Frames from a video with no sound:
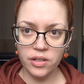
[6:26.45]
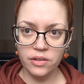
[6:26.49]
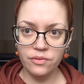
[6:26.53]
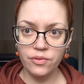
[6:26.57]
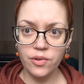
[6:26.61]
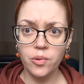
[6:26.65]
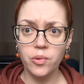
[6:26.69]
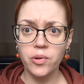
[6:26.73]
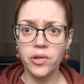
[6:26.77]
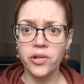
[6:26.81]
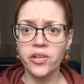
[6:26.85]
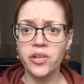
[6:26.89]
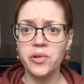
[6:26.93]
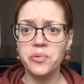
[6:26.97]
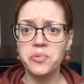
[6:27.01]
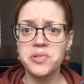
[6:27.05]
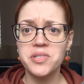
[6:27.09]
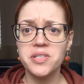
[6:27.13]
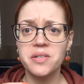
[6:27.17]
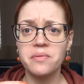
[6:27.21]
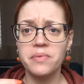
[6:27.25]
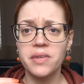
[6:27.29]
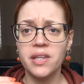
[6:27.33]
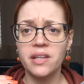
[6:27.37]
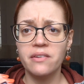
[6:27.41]
if you're working with
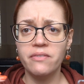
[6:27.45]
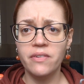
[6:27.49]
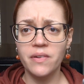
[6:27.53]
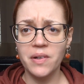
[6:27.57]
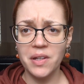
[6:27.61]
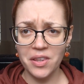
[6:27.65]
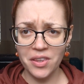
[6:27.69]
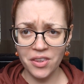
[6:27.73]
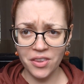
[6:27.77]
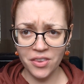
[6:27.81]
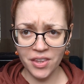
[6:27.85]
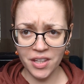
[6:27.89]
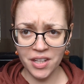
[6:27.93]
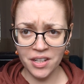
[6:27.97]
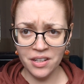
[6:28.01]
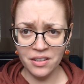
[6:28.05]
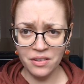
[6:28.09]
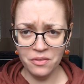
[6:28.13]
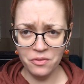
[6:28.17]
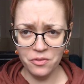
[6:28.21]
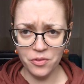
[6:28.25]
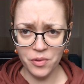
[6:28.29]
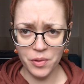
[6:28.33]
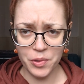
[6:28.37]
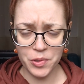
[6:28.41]
something very
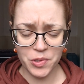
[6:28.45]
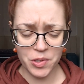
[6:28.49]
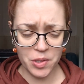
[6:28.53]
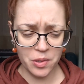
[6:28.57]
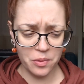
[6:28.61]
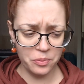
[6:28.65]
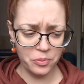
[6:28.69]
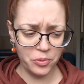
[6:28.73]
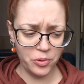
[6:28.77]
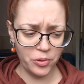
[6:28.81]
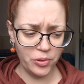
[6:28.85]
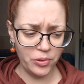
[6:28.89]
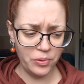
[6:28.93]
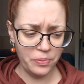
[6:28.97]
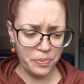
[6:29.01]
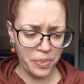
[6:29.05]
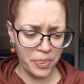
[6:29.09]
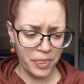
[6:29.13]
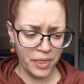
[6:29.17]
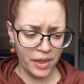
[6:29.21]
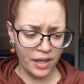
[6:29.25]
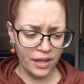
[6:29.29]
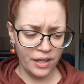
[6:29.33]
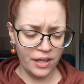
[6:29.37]
thin, for example,